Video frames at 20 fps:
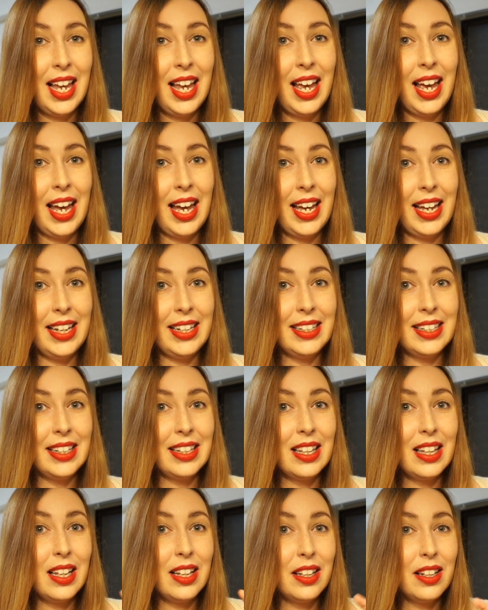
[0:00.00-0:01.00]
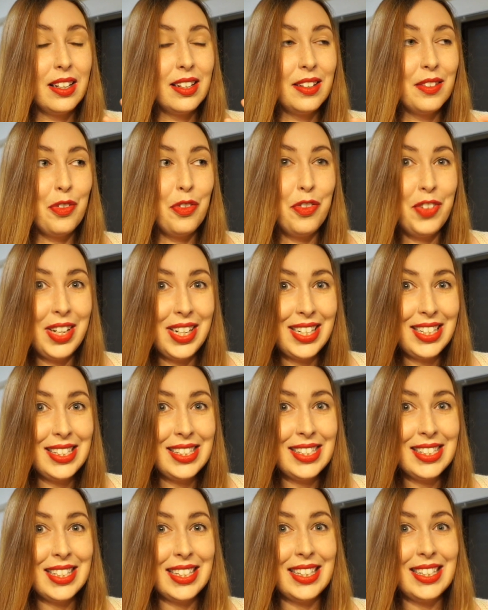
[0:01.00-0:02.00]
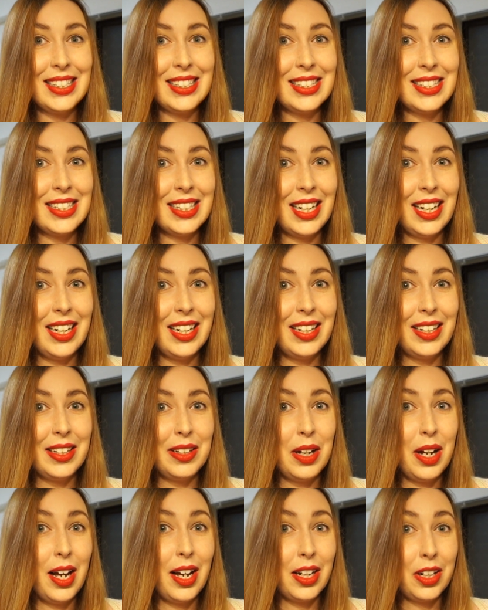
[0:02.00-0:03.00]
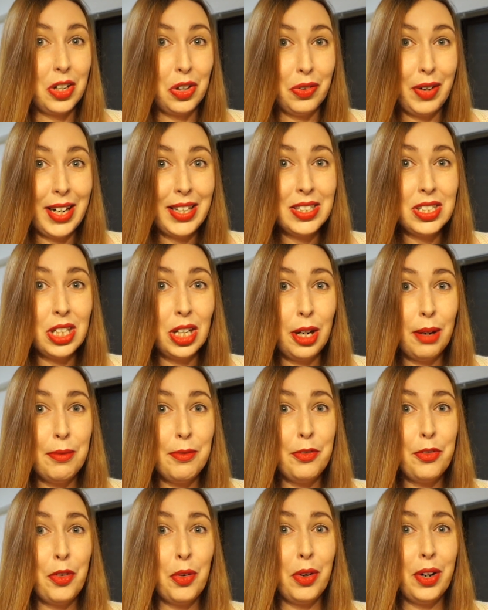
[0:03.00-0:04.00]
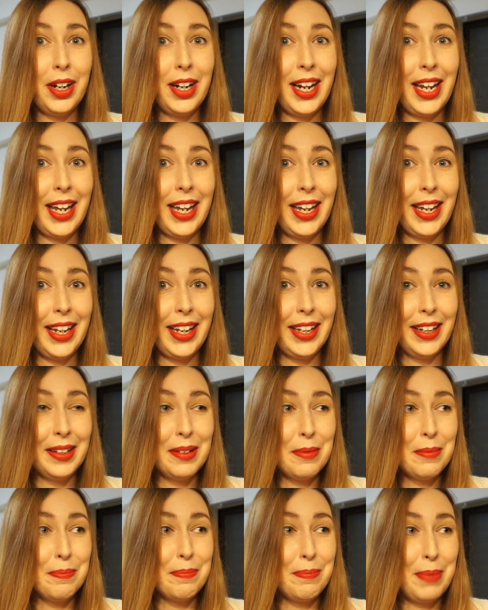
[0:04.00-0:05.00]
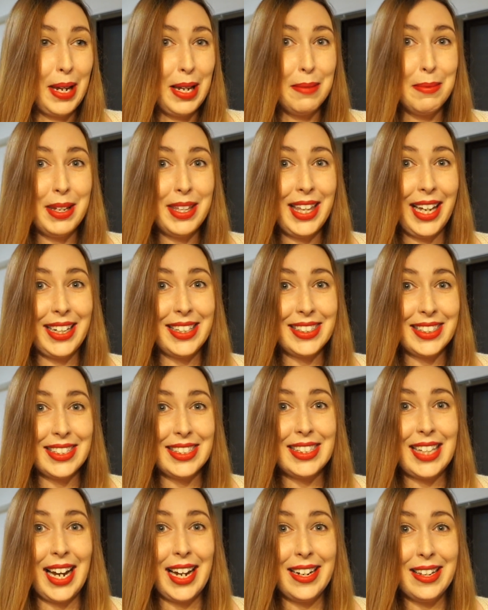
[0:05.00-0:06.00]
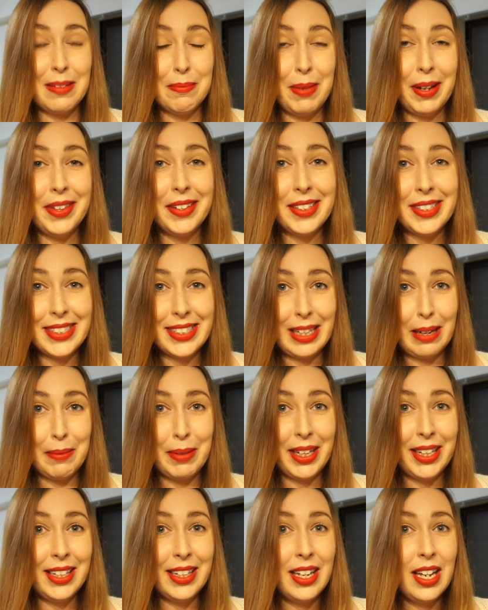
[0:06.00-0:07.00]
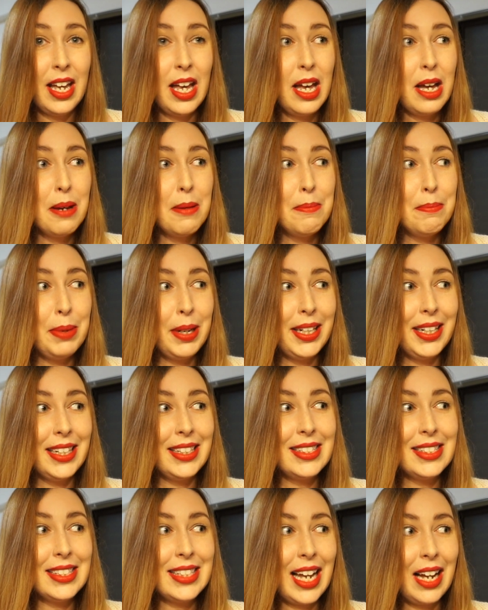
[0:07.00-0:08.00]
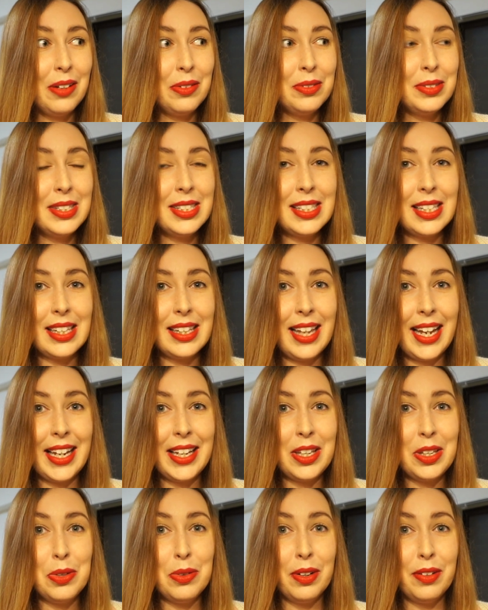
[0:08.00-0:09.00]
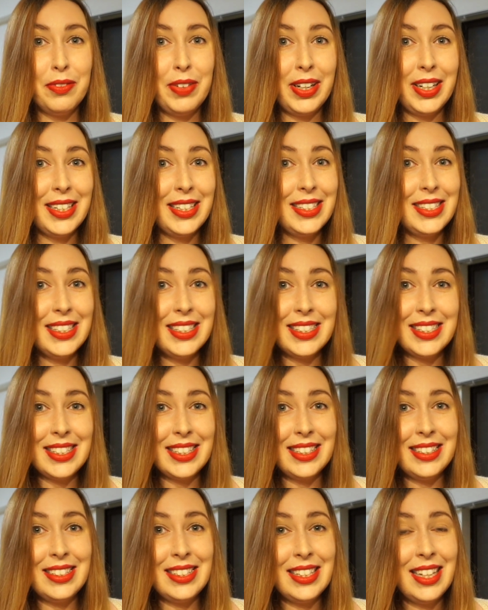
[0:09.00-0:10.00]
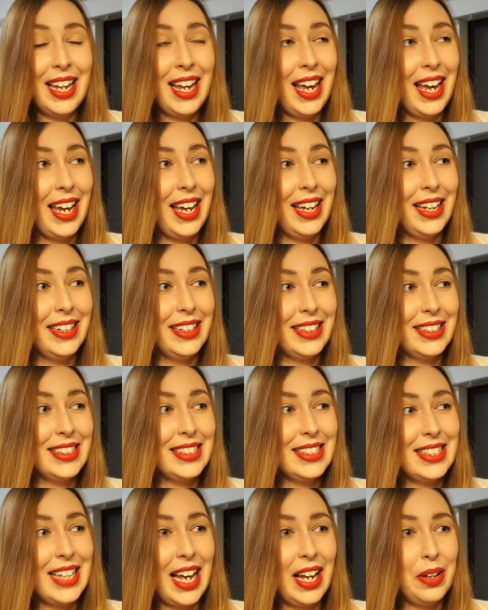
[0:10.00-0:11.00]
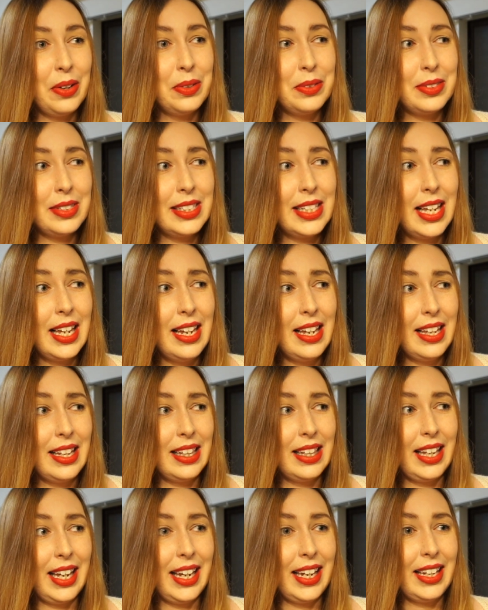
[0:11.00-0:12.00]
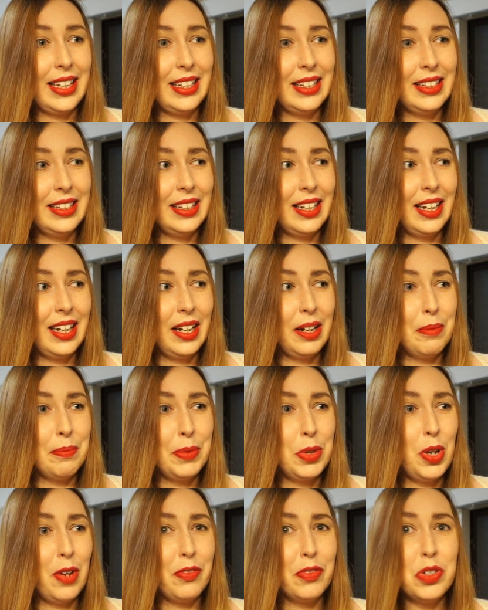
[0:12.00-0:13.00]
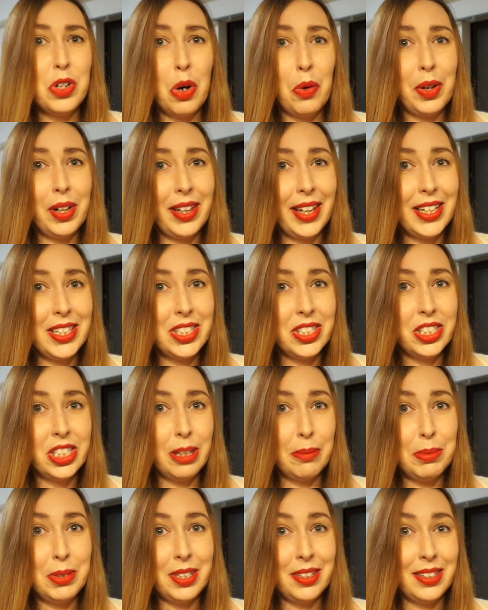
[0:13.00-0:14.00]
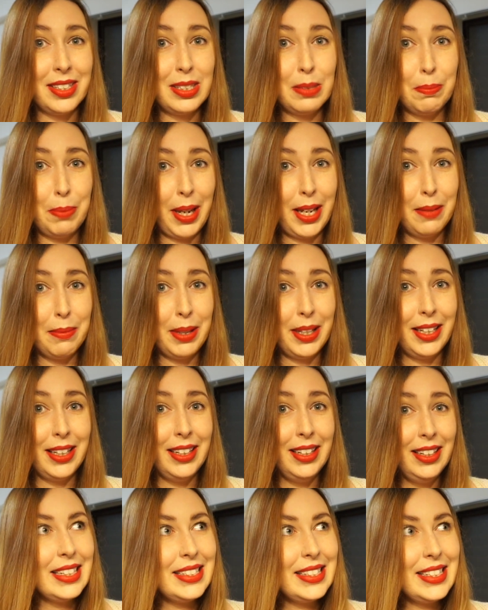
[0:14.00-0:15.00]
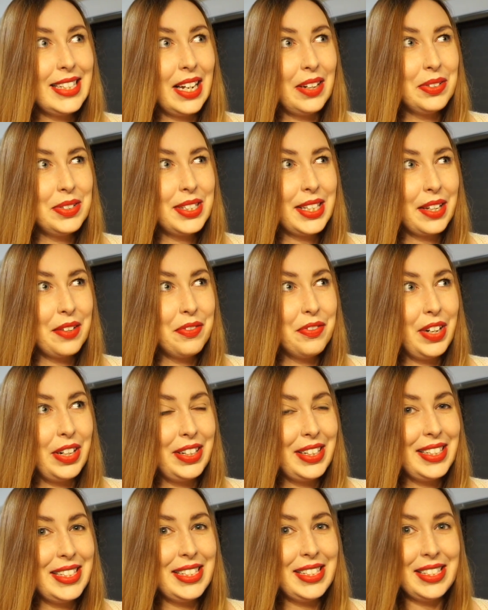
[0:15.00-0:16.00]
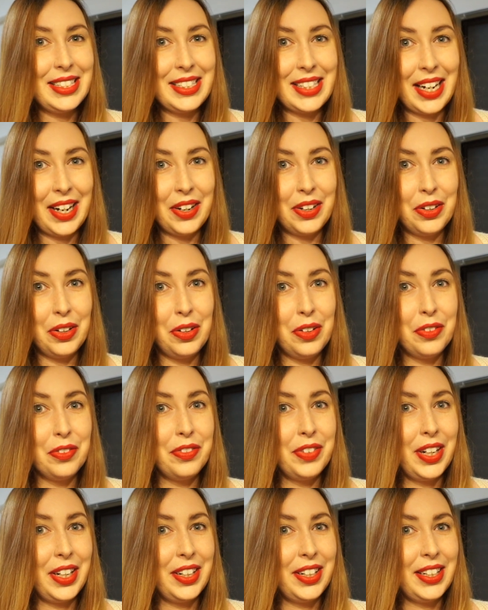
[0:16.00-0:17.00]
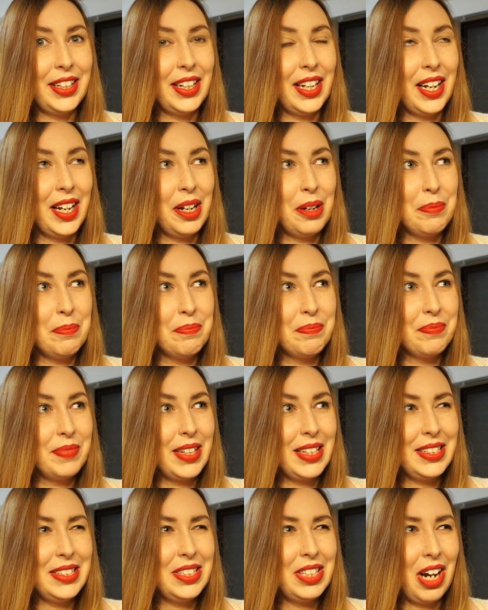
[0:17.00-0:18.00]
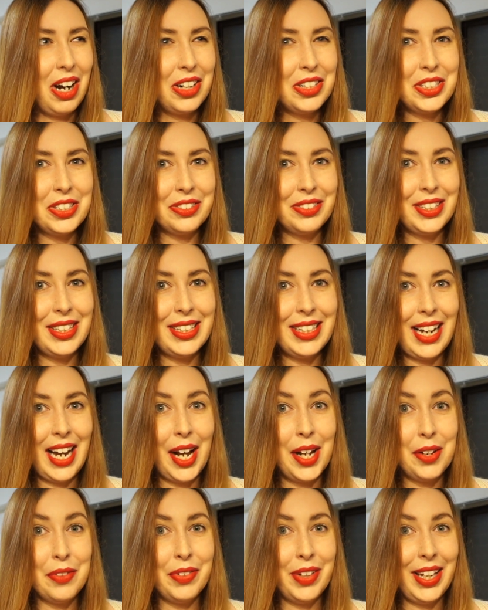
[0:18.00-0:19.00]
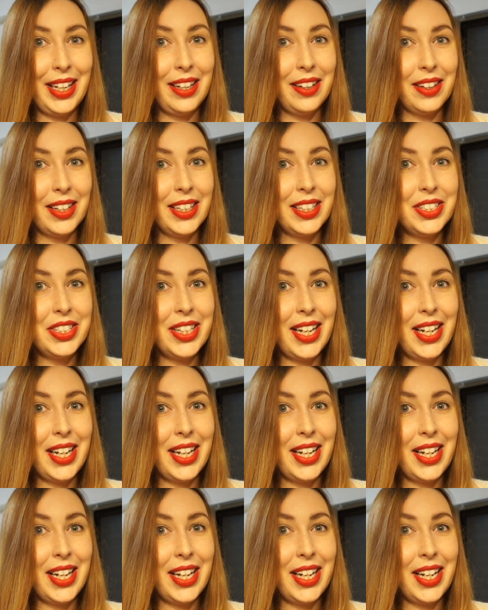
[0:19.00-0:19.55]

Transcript: And fetus is a correct term for a baby that is inside the mother's stomach, but it sounds like you are very distant, and it sounds like you have no relationship to this baby. It sounds like very sterile, very doctory kind of English.